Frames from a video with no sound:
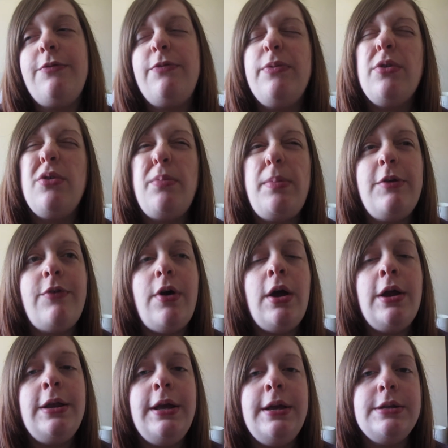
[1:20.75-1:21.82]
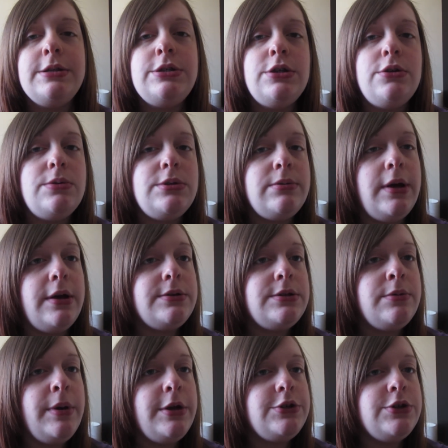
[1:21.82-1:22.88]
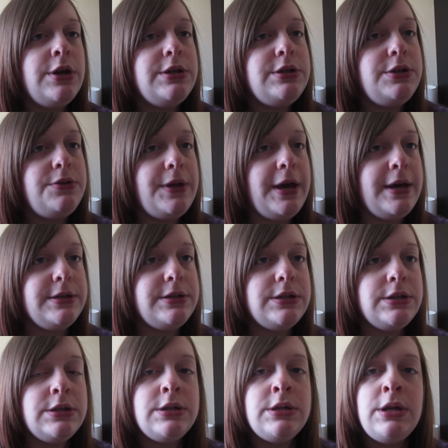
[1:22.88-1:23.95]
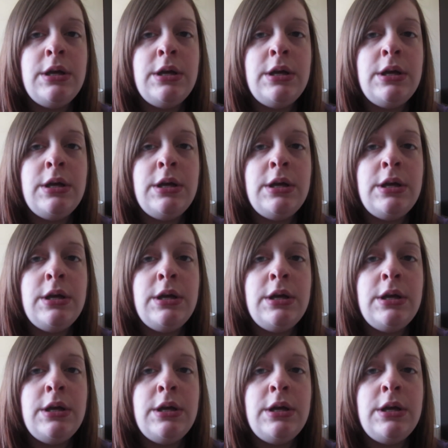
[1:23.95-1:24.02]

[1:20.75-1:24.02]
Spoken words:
I've got a bit of ironing to do as well, so I might try and do that.